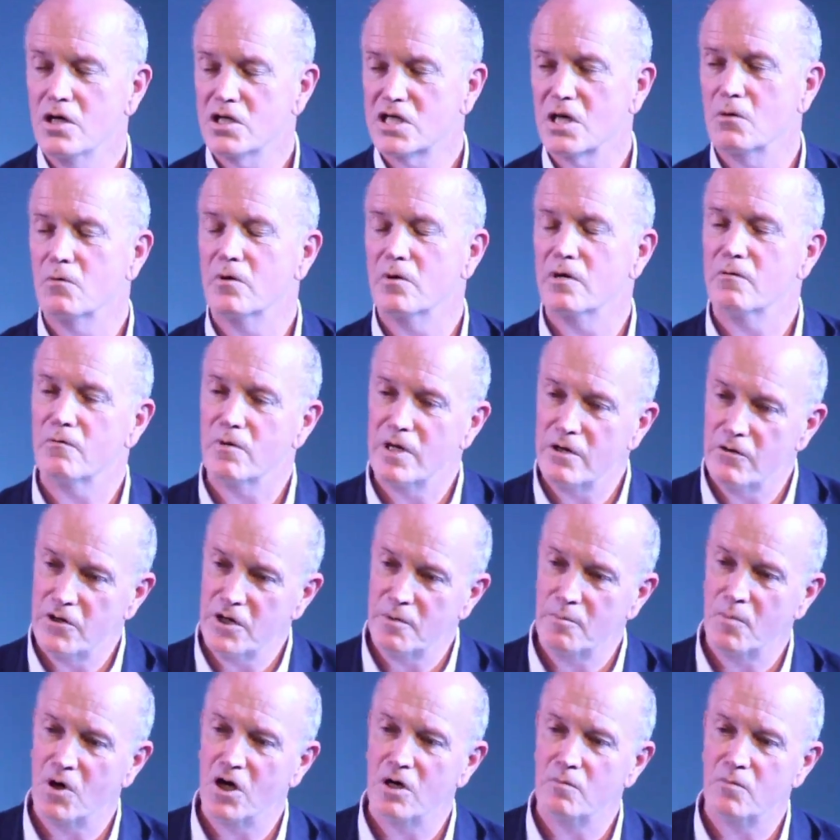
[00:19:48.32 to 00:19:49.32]
So we're in
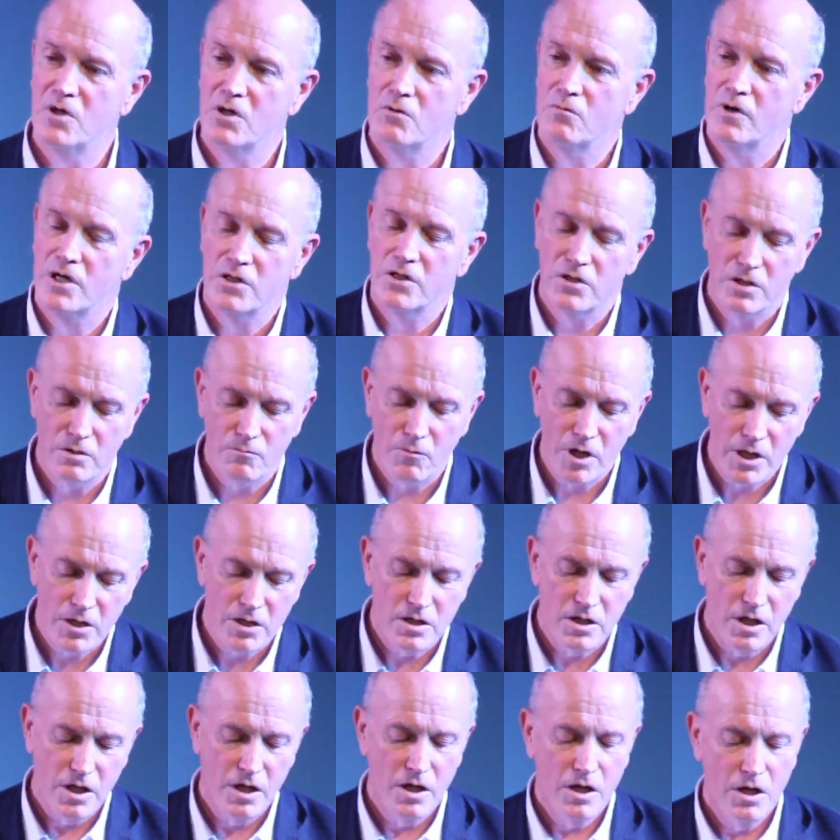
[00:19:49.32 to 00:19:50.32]
a moment
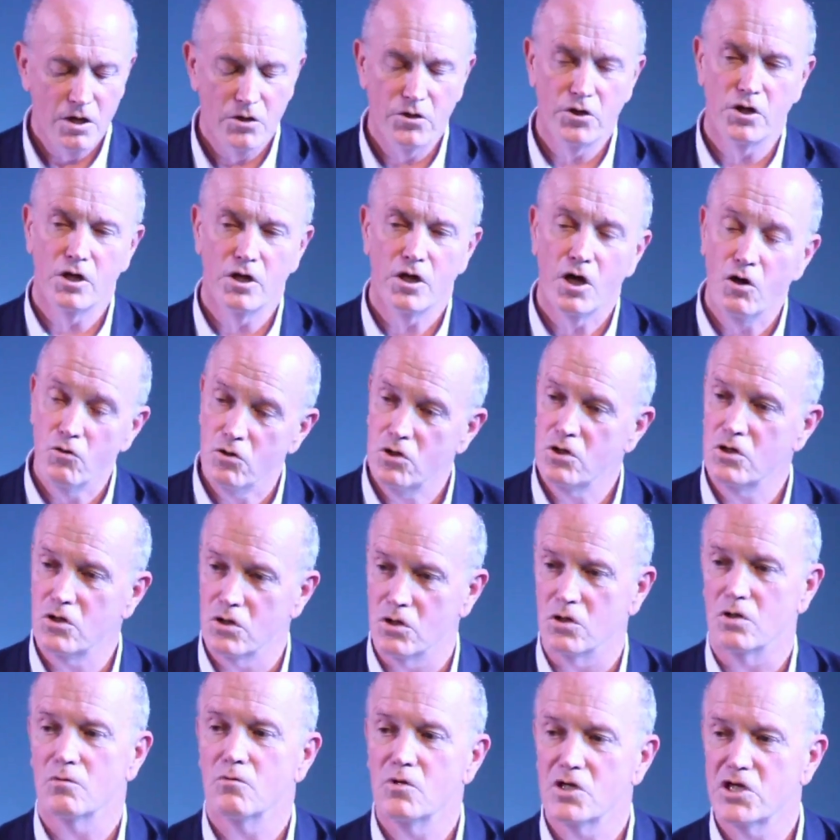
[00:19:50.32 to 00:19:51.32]
when the
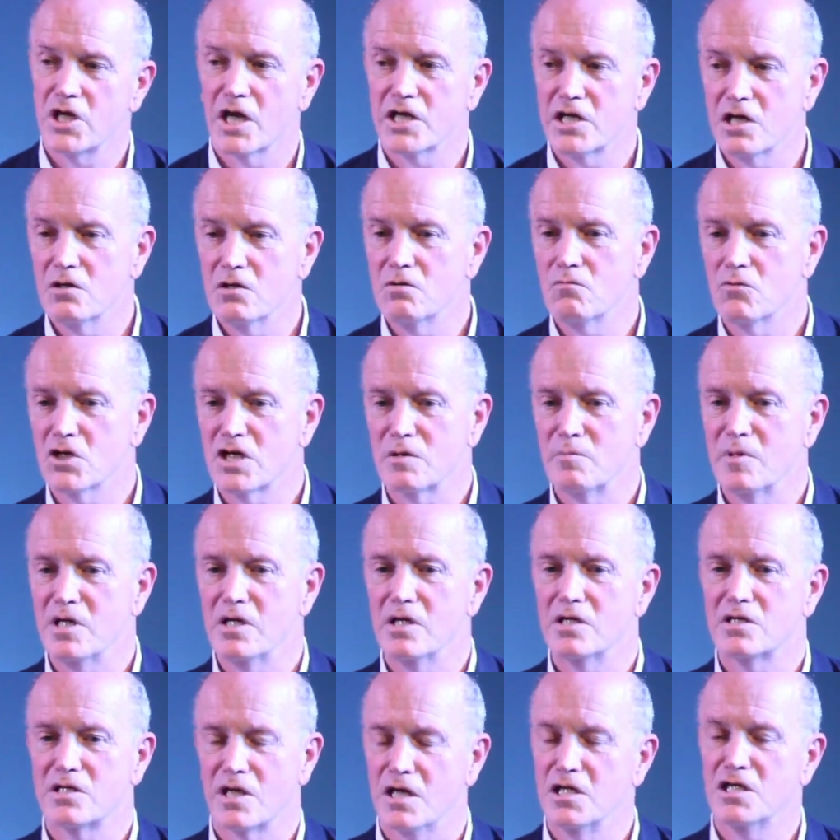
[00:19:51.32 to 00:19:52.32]
local, which I don't want to
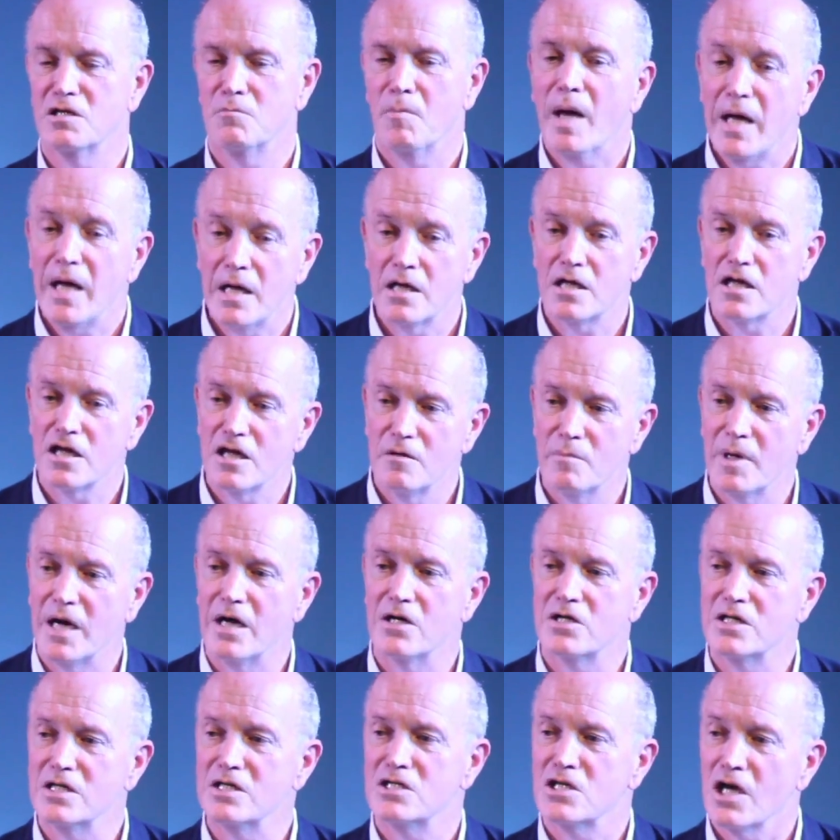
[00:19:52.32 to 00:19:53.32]
be sentimental
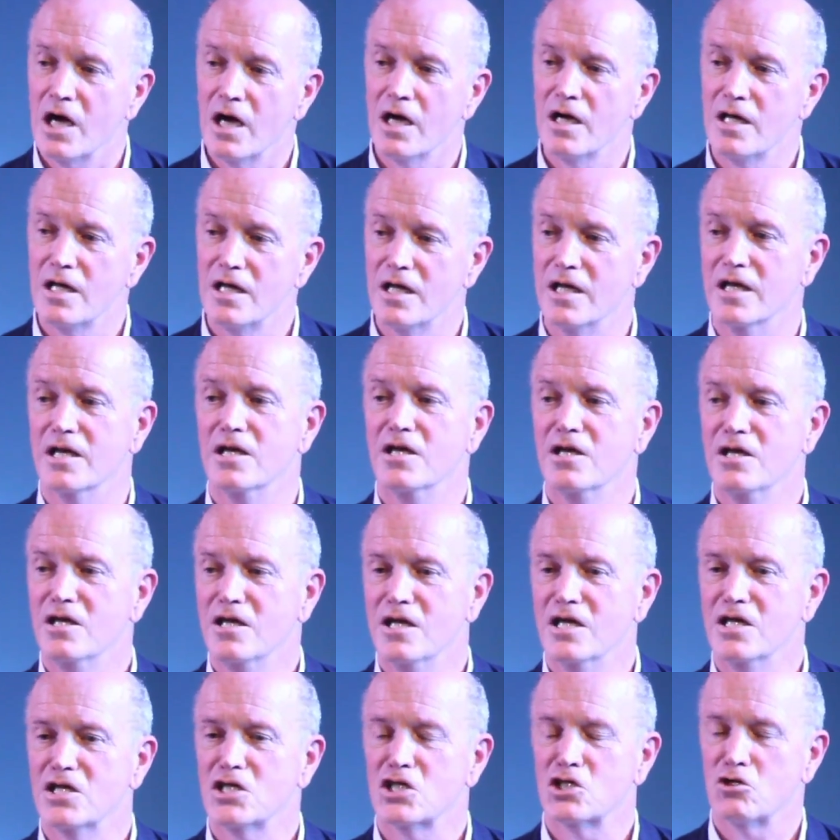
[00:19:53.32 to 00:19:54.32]
about entirely,
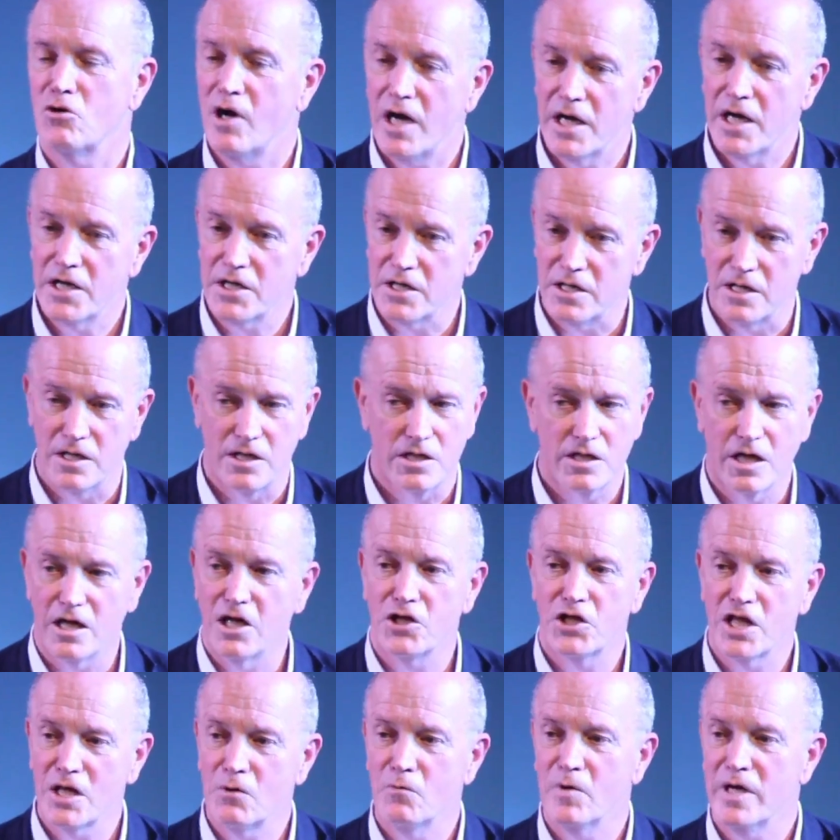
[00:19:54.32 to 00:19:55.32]
is threatened. And I
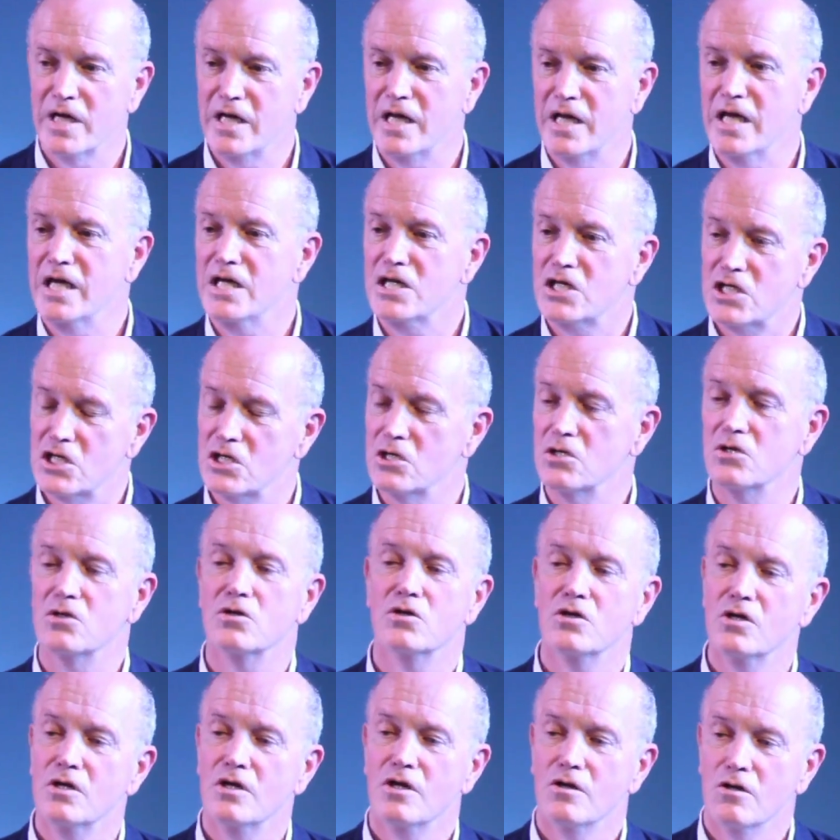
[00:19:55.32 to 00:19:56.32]
think we need to
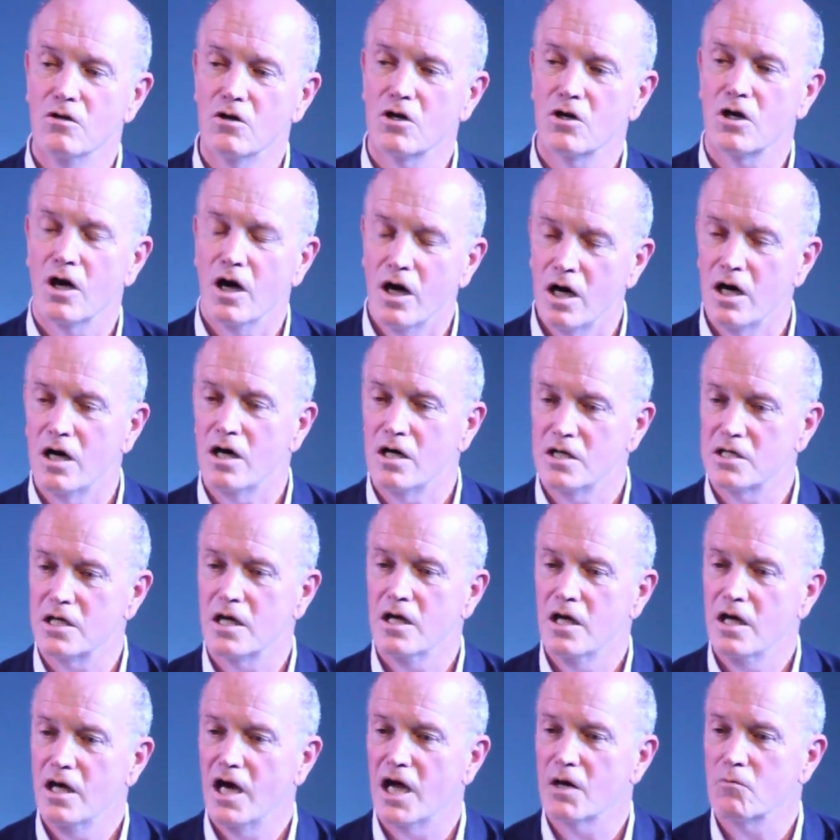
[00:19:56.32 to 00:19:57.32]
look hard
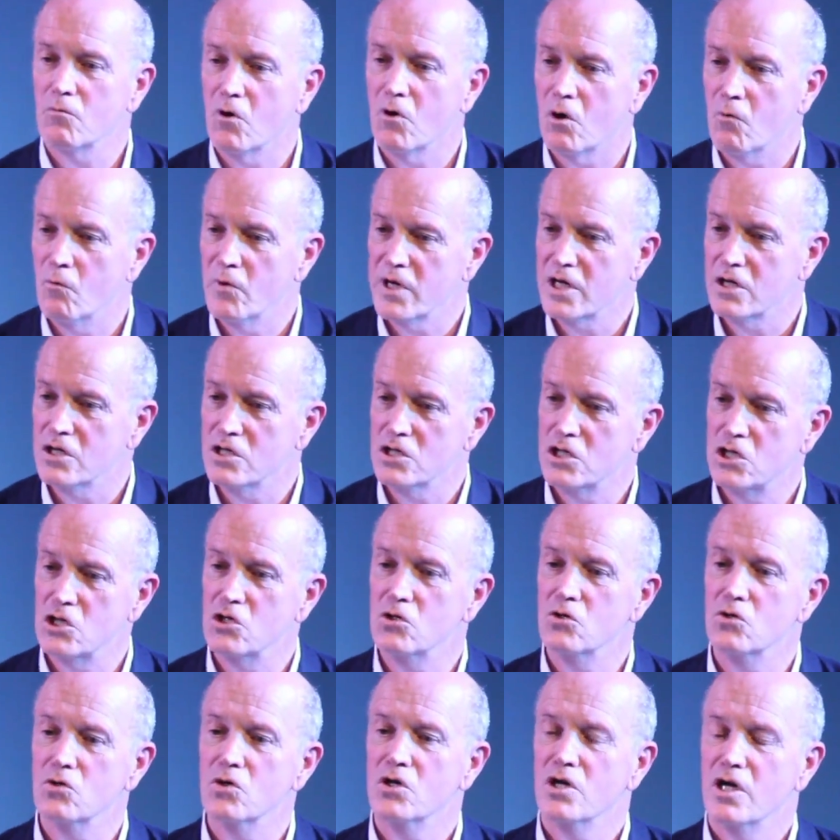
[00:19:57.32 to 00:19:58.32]
at what we can
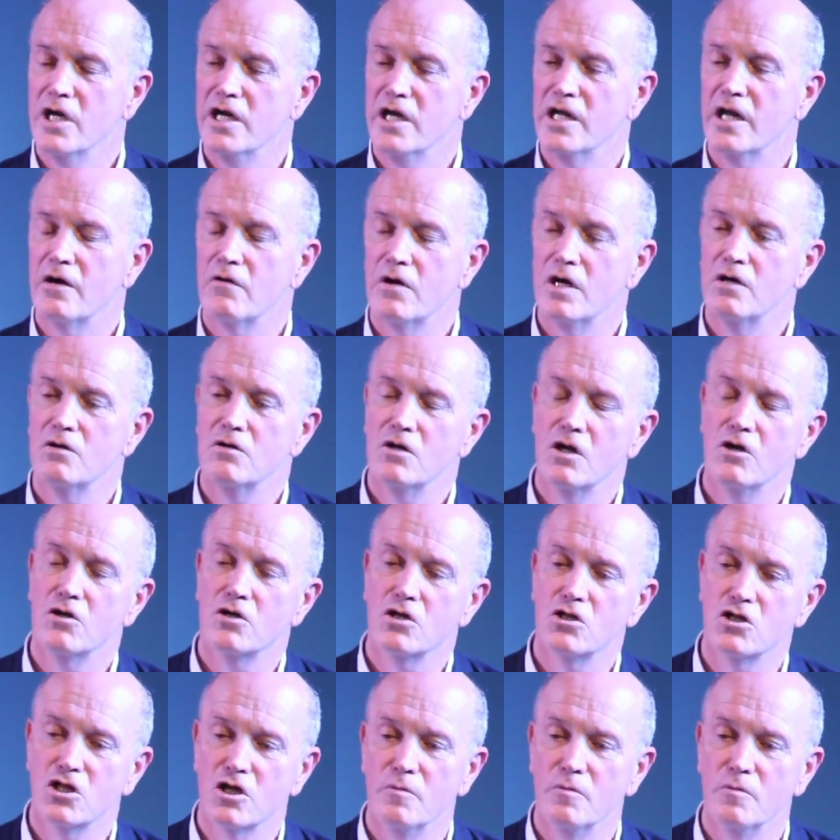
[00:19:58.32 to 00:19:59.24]
do in our own local